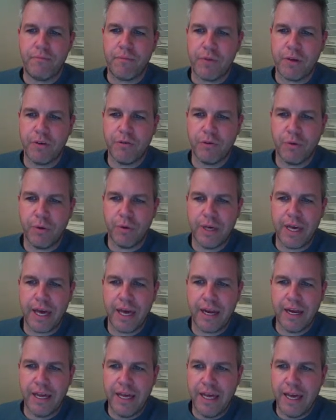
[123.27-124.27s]
So
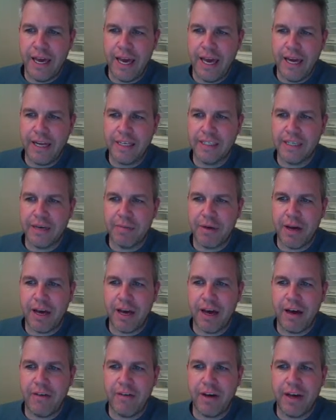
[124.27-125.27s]
again, anytime I
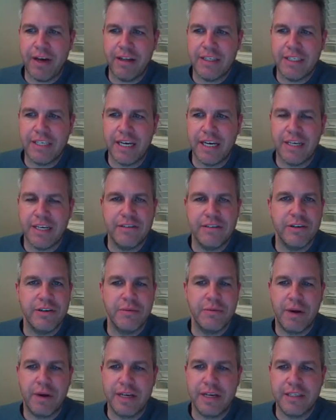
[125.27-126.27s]
had seconds here
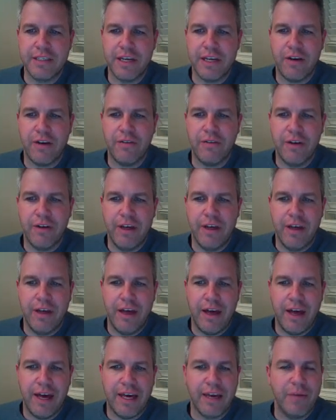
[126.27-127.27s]
by itself,
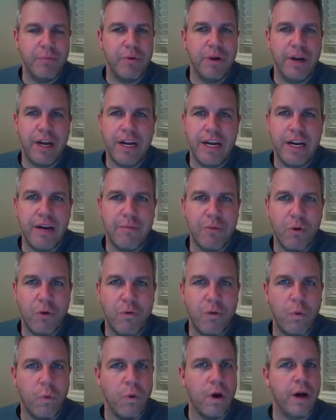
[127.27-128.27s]
I can put any number
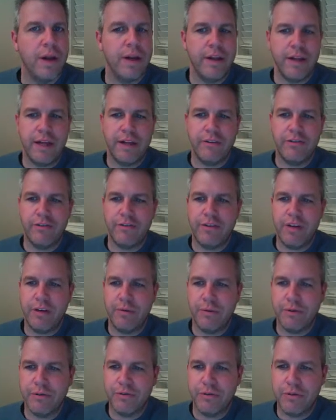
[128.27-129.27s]
over 1 and it just
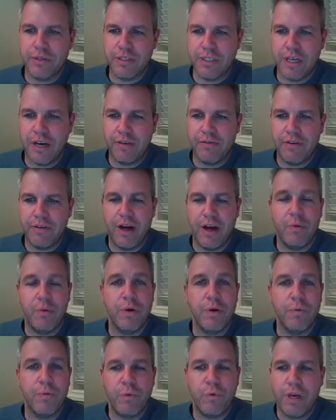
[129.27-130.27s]
equals to itself. Now,
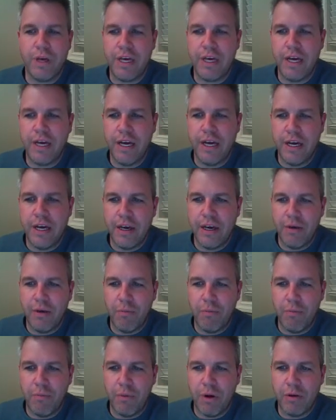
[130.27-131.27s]
when we
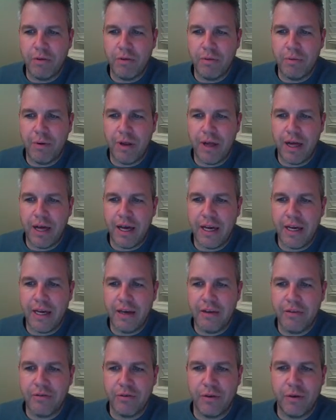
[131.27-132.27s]

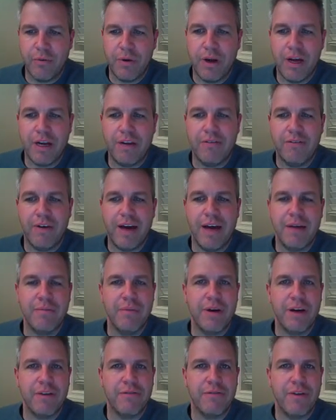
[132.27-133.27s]
when I divide
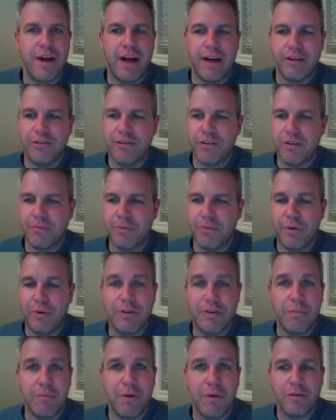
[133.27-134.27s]
by a fraction, I'm going
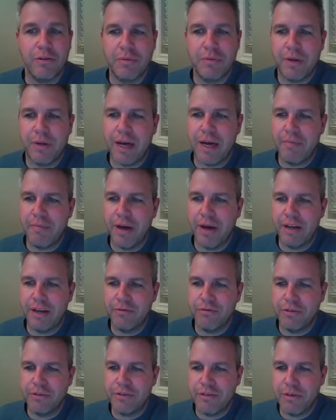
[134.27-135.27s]
to multiply by its
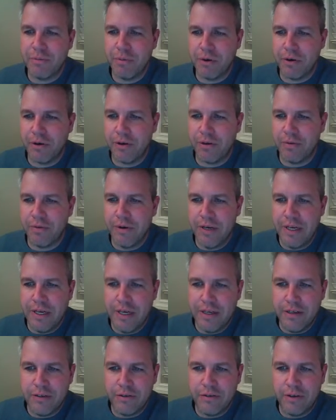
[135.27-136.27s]
reciprocal.
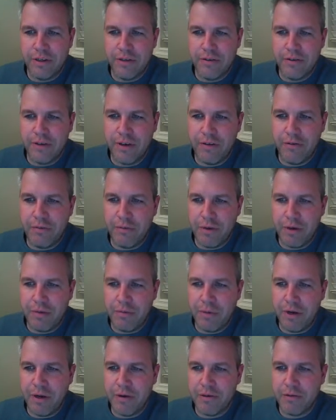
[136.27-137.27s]
So this gives me
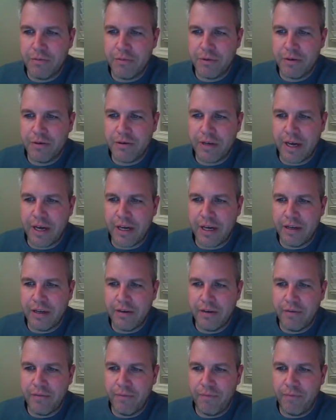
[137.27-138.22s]
meters per second